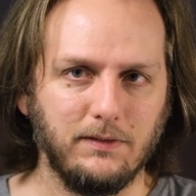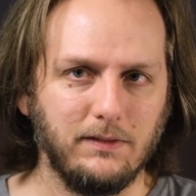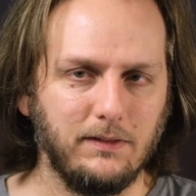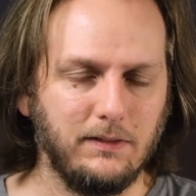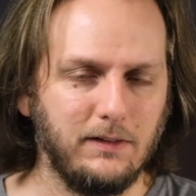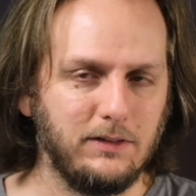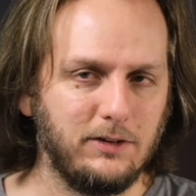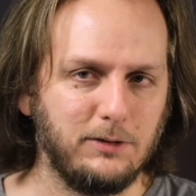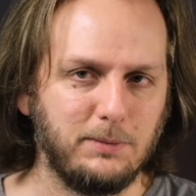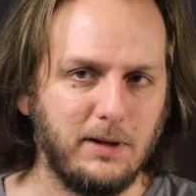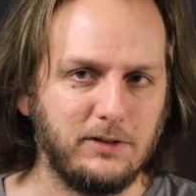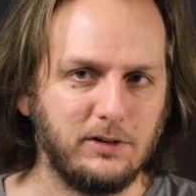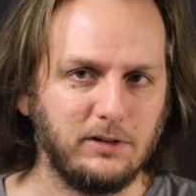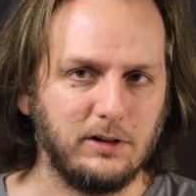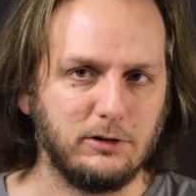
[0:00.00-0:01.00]
this is
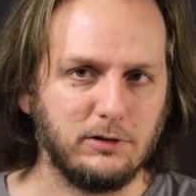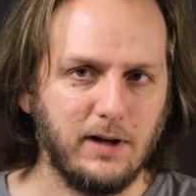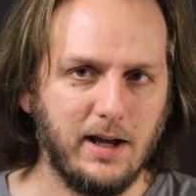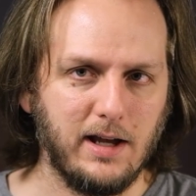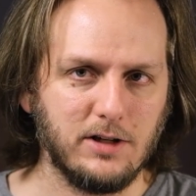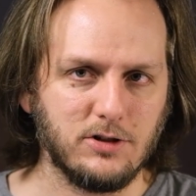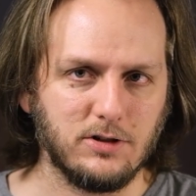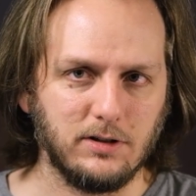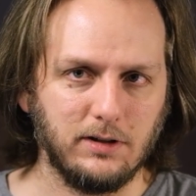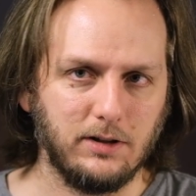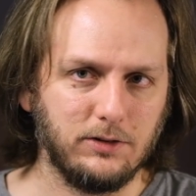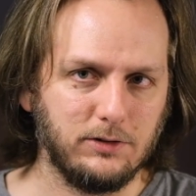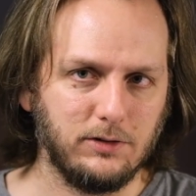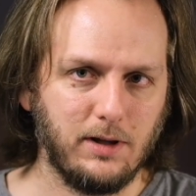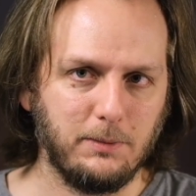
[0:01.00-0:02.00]
basically trash,
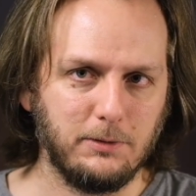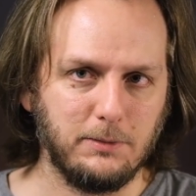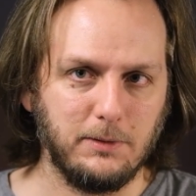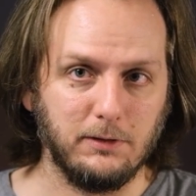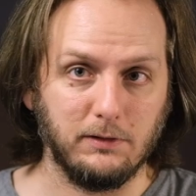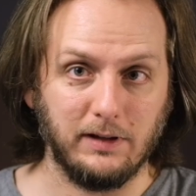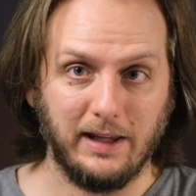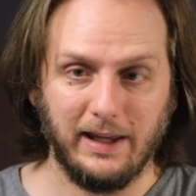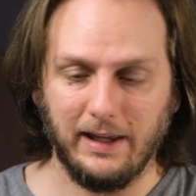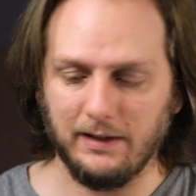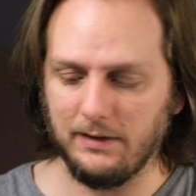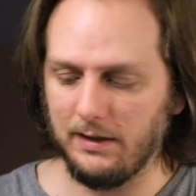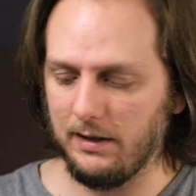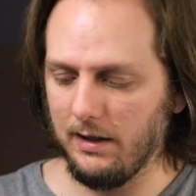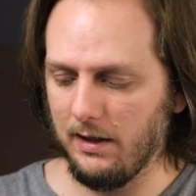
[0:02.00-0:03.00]
unless you happen to be a really
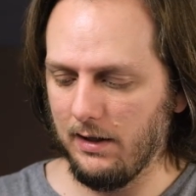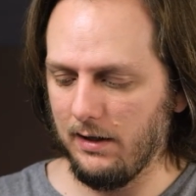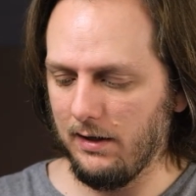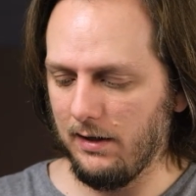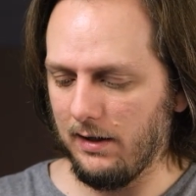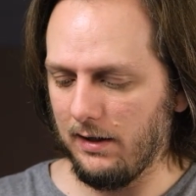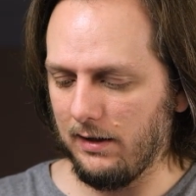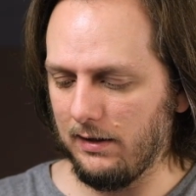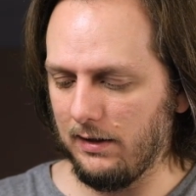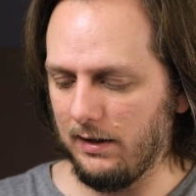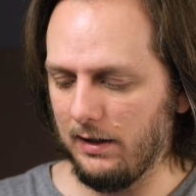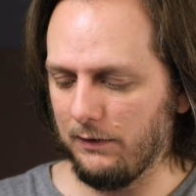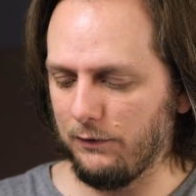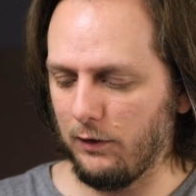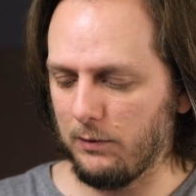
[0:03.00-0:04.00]
handy
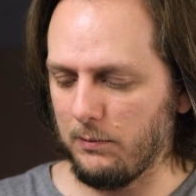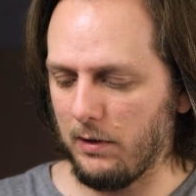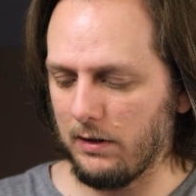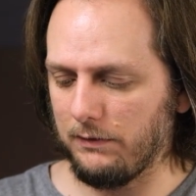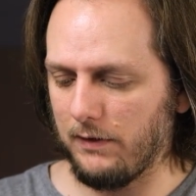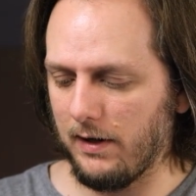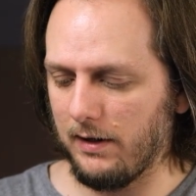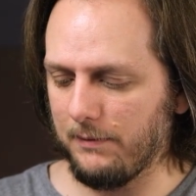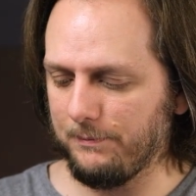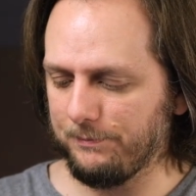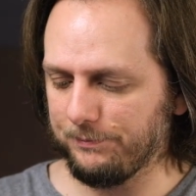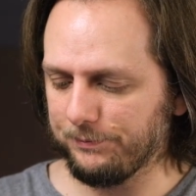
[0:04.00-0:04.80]
earphone modifier.